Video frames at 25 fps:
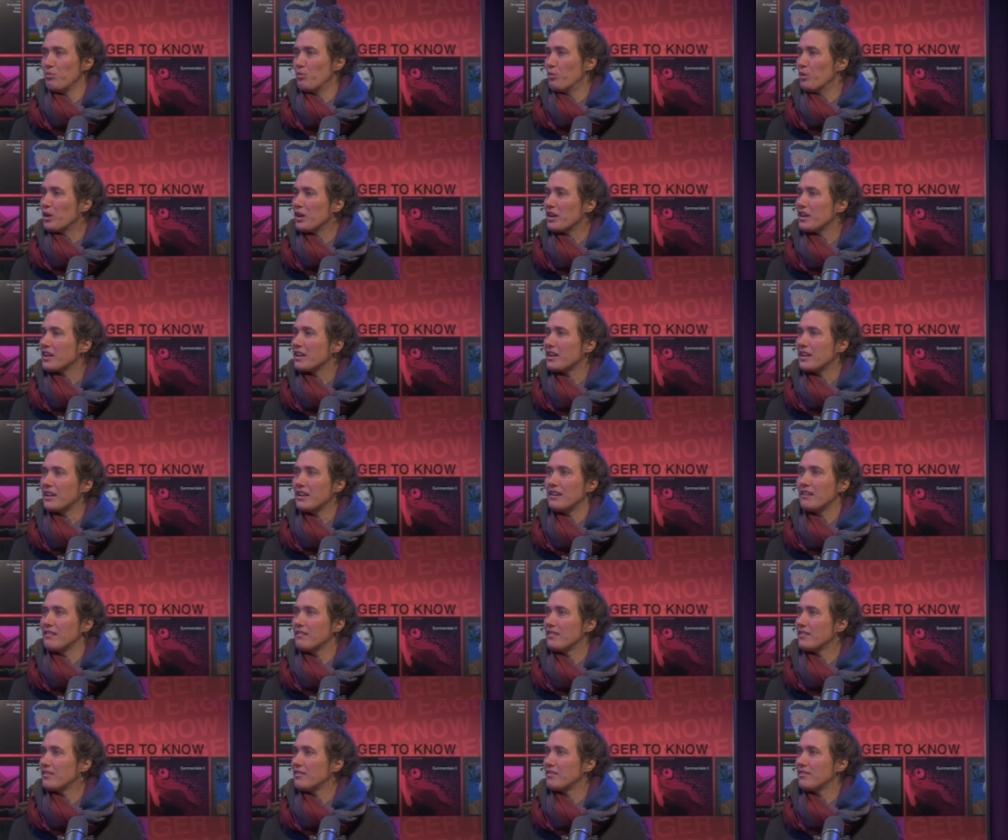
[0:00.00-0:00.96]
work
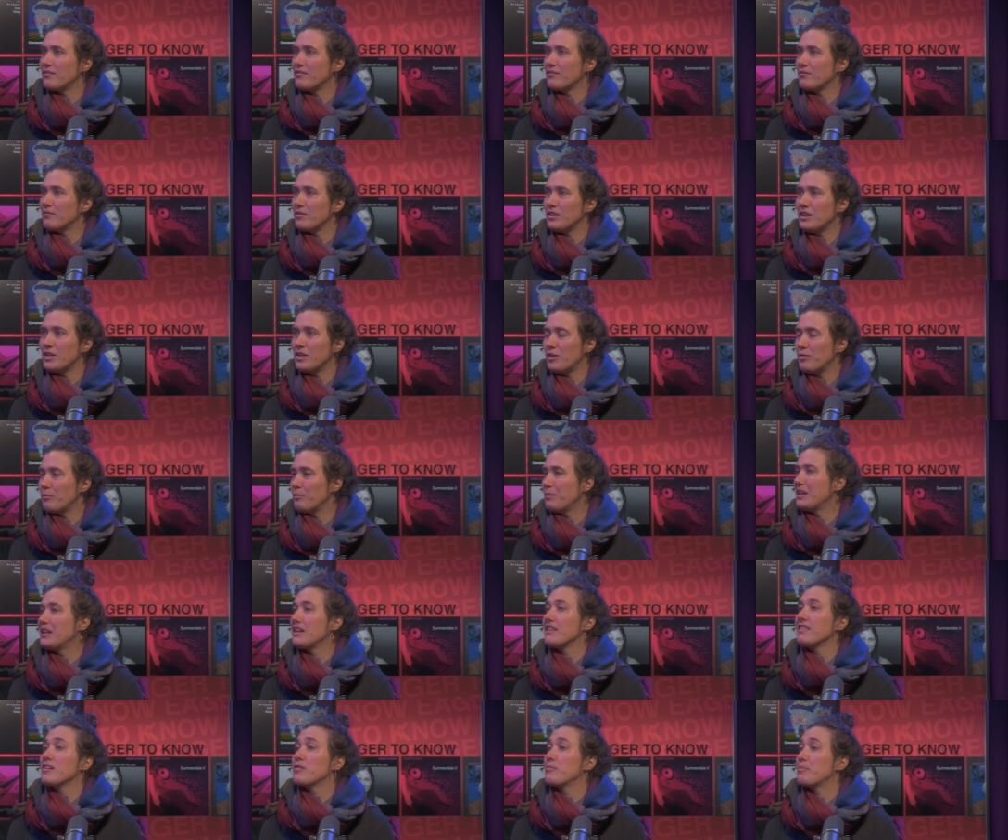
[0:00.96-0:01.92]
and you know, meeting yeah.